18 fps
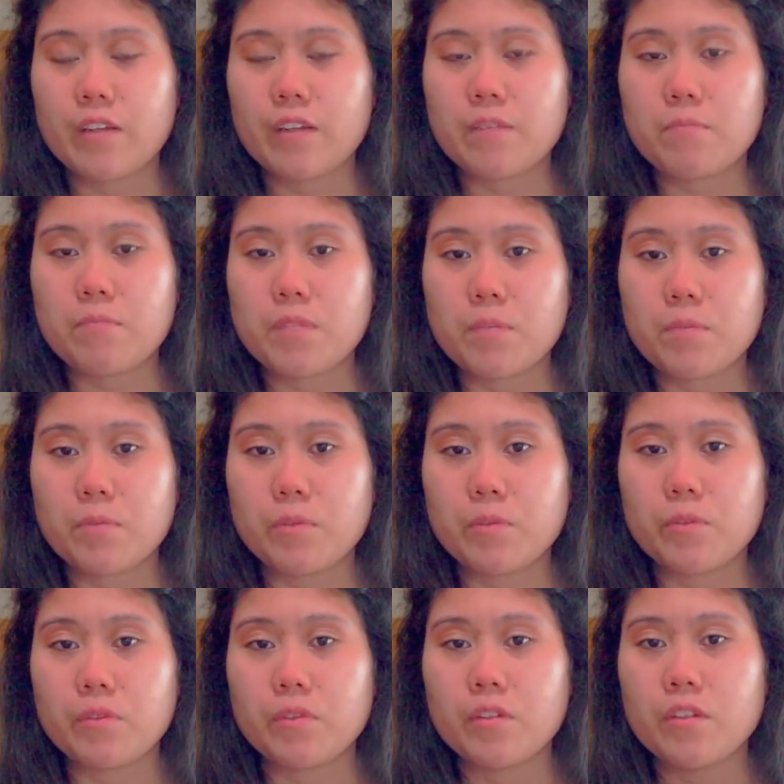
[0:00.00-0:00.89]
and
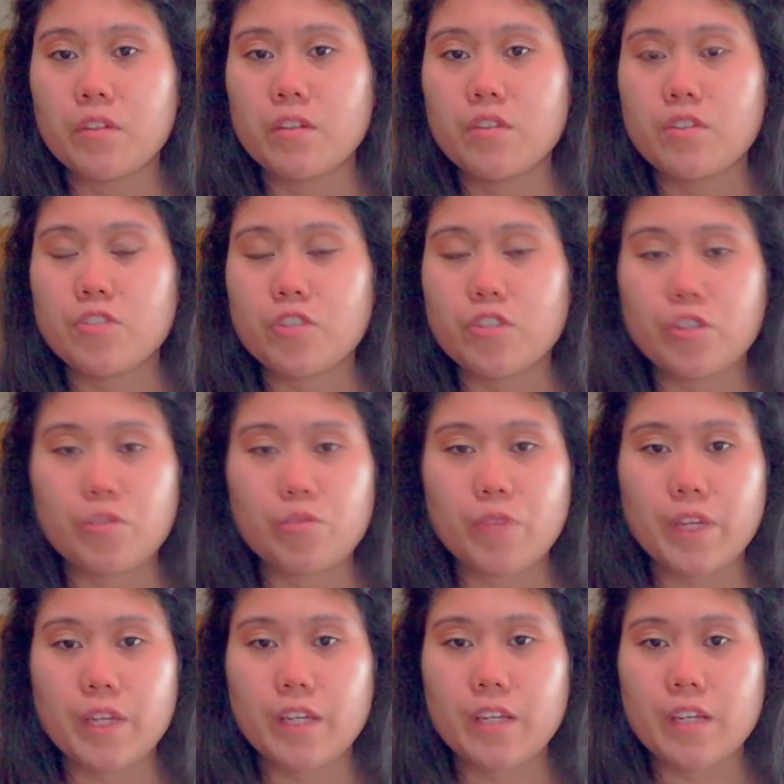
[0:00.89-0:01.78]
people started
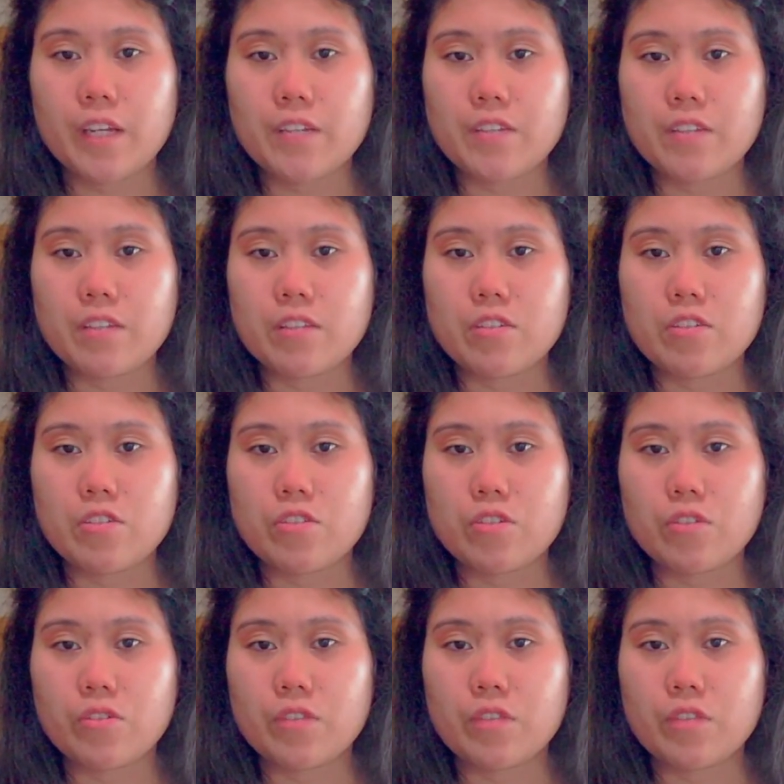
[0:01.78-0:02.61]
recognizing the dessert